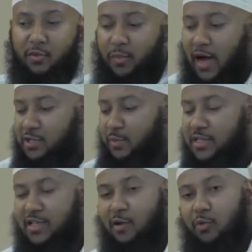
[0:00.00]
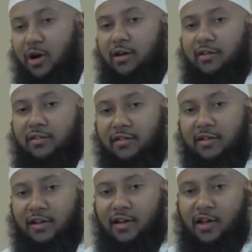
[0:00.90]
You pass by somewhere,
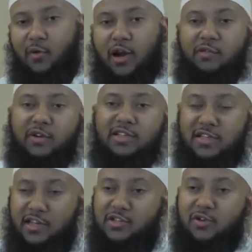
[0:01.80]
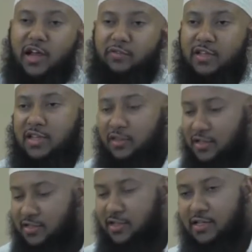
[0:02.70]
whatever seeds you left, they say,
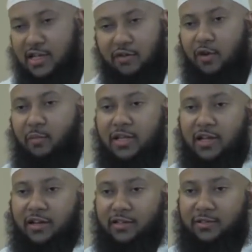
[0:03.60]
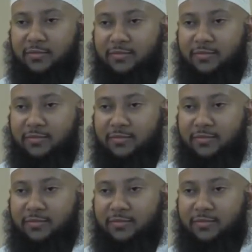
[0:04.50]
these seeds are from Medina.